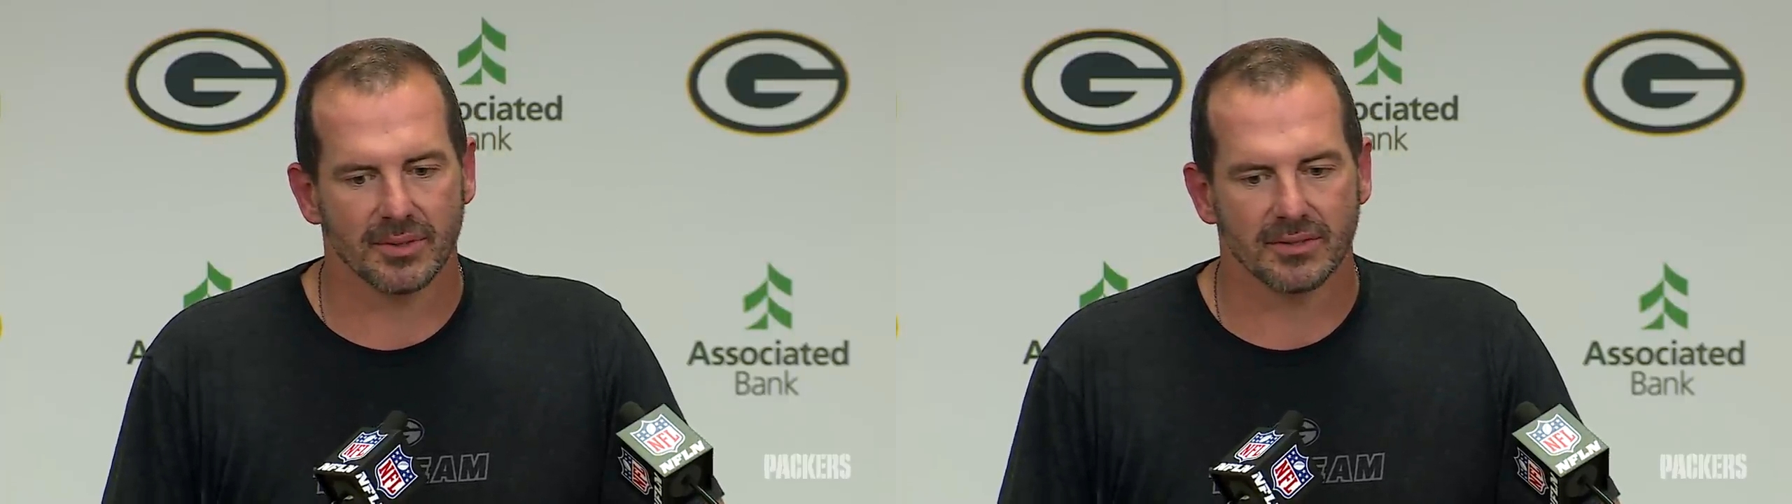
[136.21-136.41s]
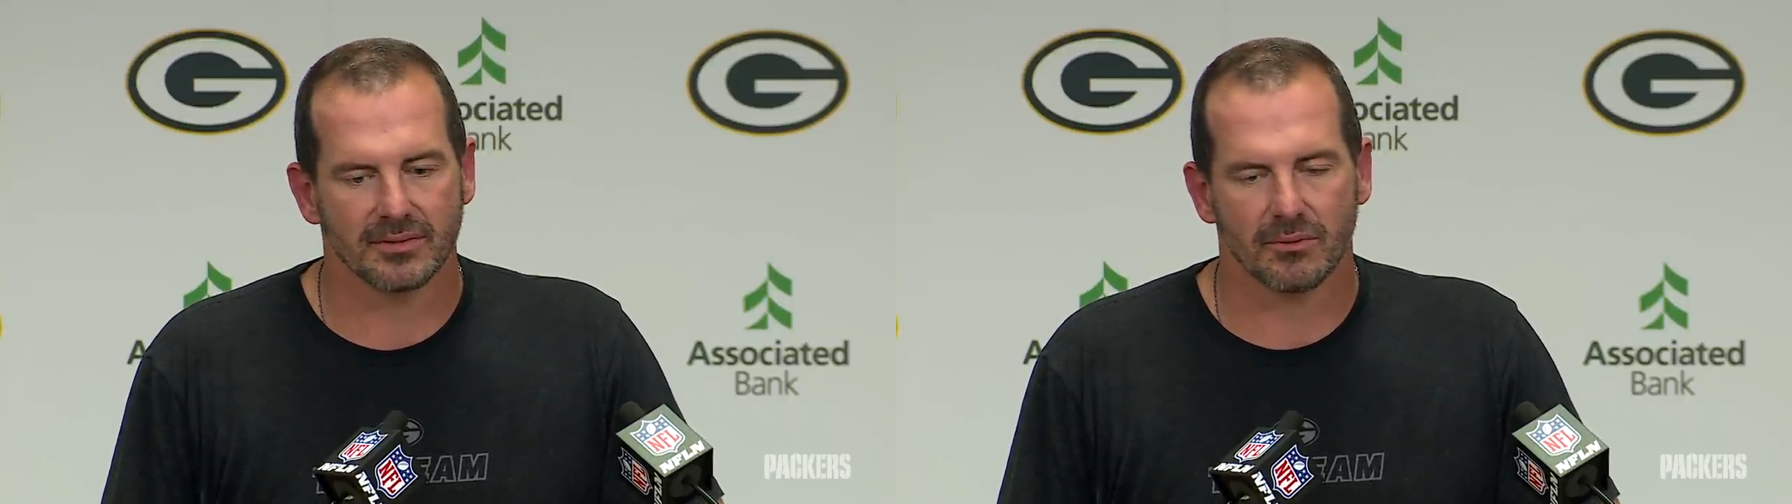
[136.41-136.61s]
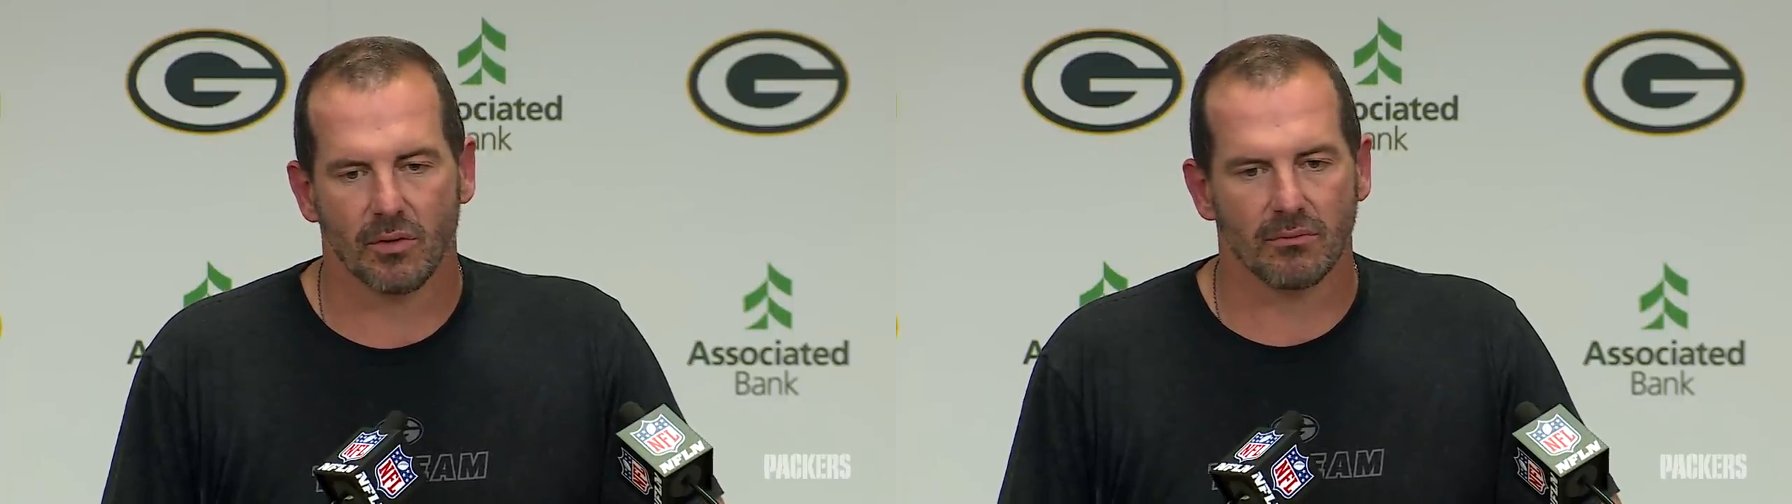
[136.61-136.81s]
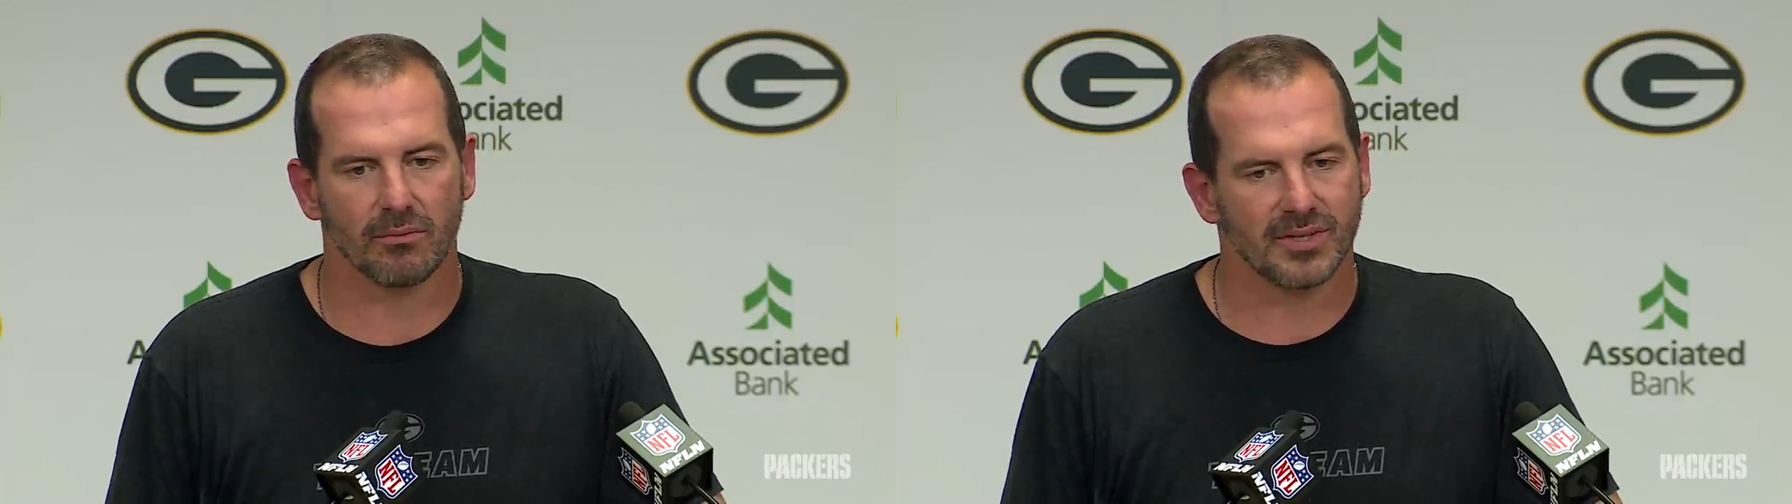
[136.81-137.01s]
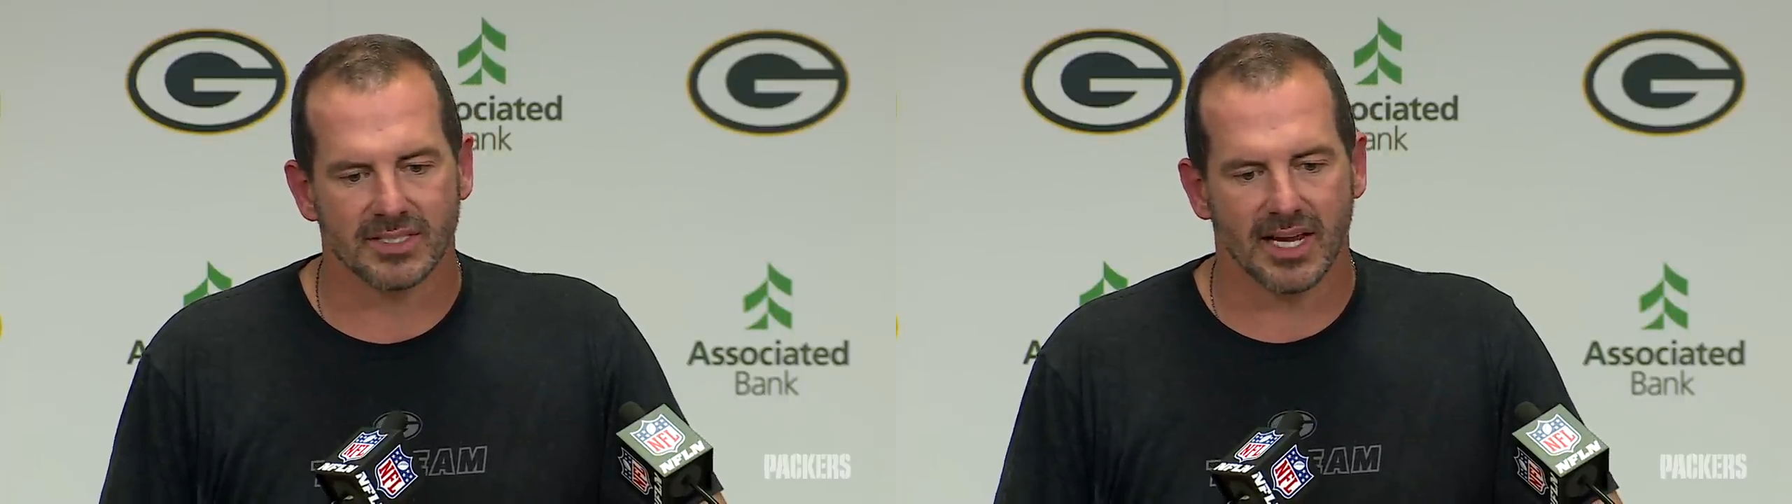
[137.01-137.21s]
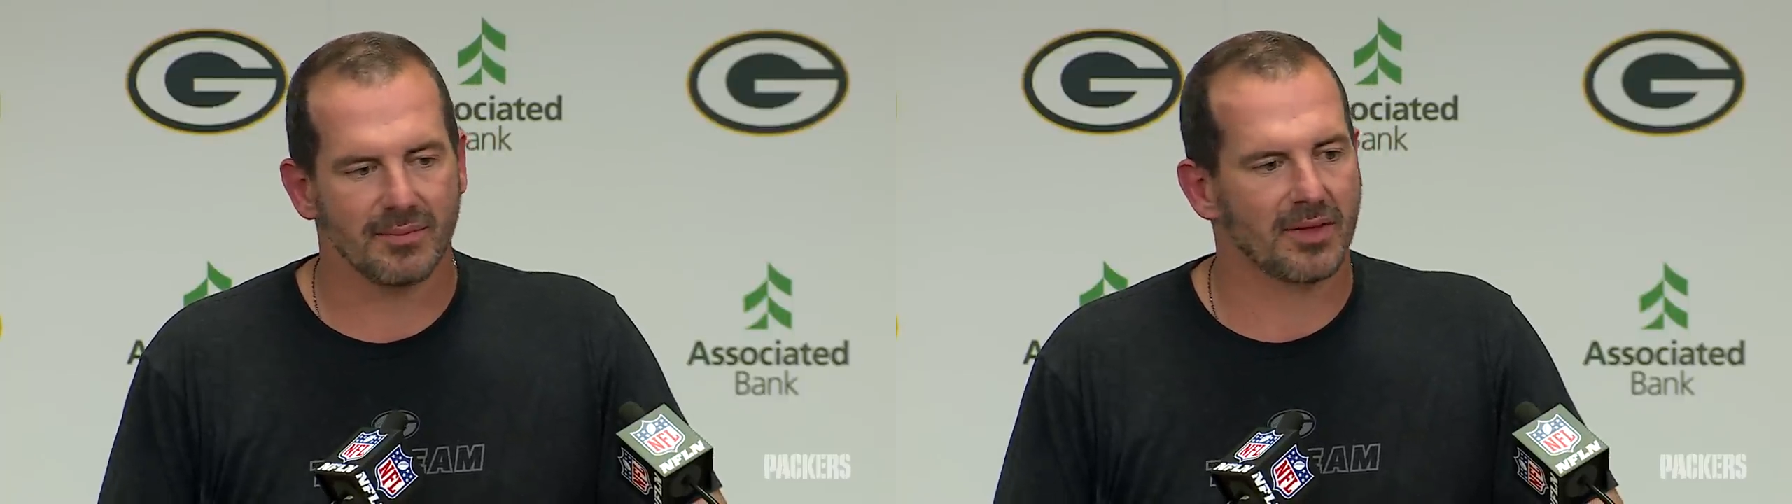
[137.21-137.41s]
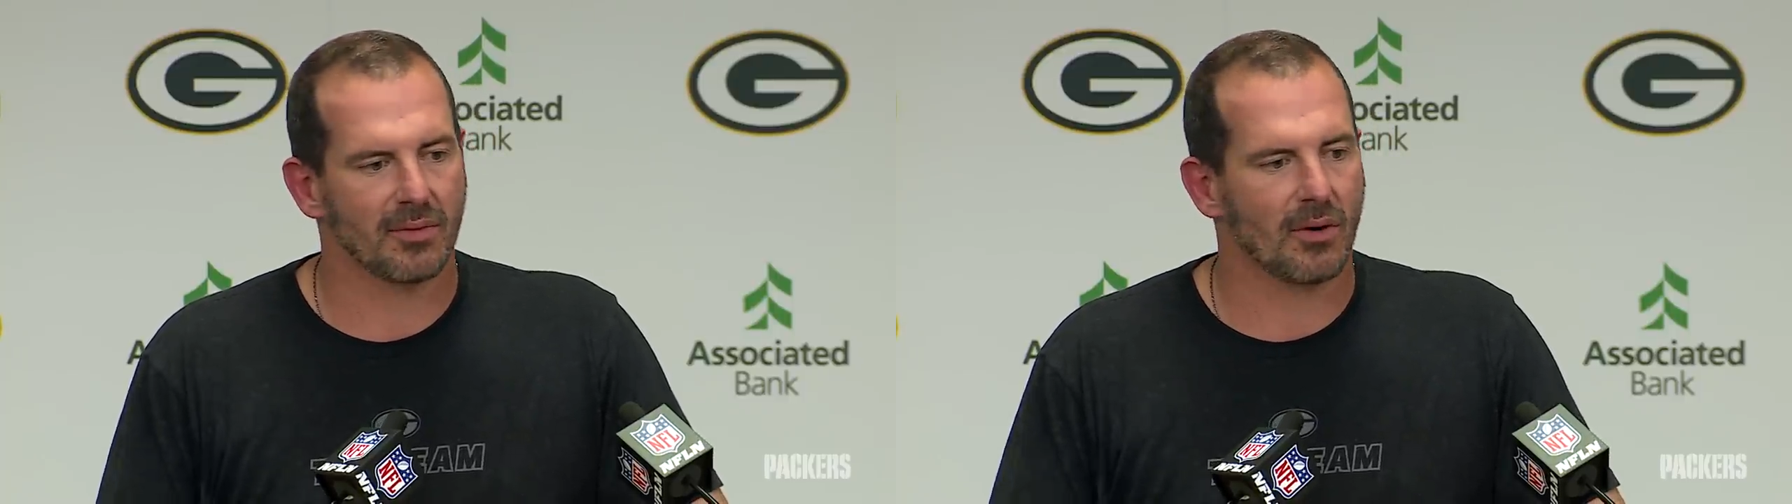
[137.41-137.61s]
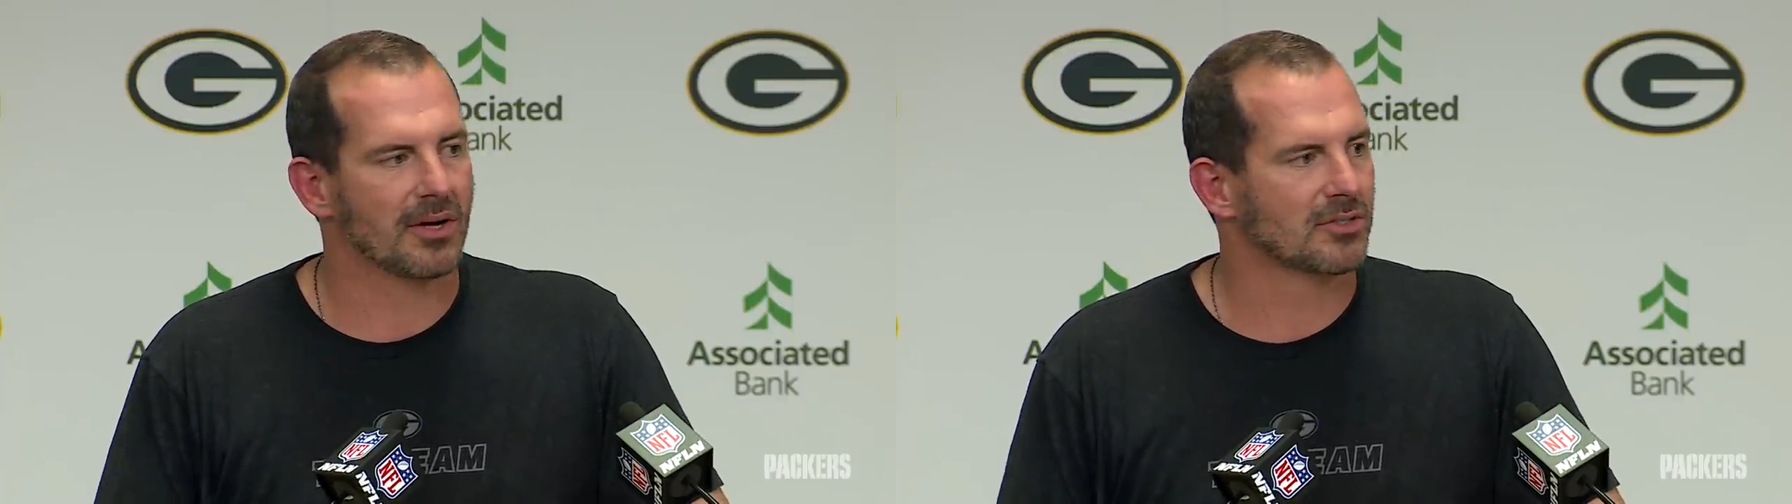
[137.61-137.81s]
But the more the tape they
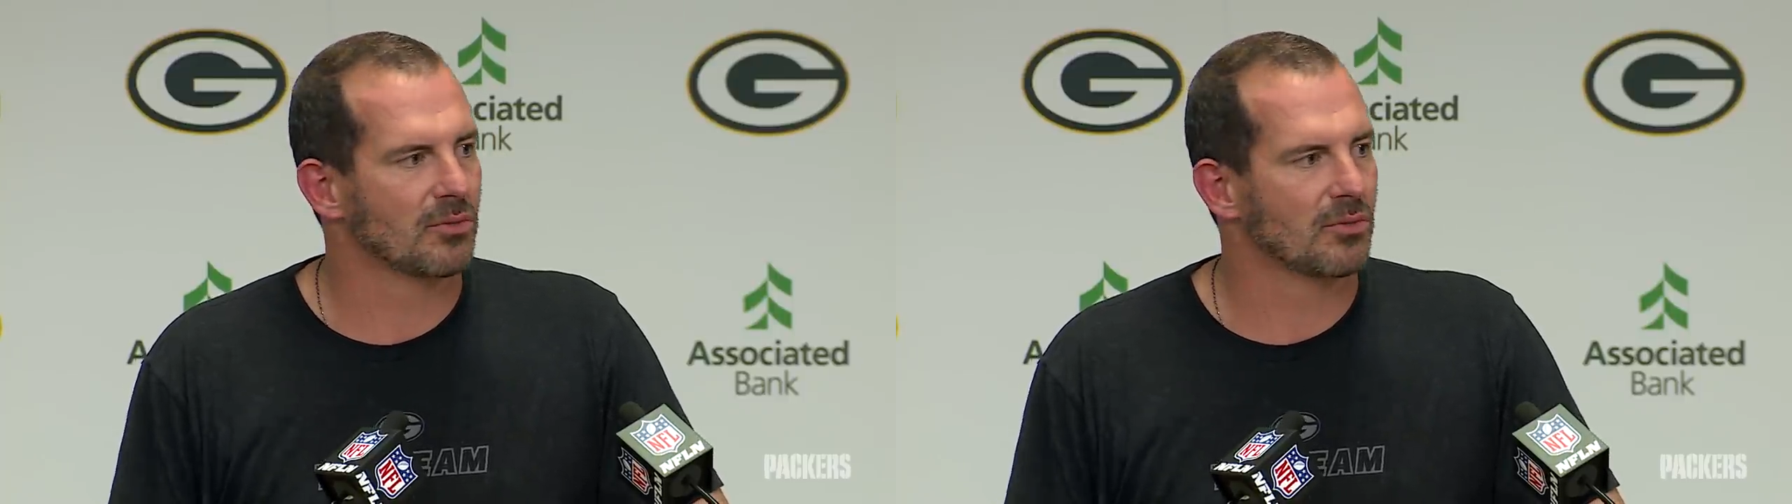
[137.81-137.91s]
watch,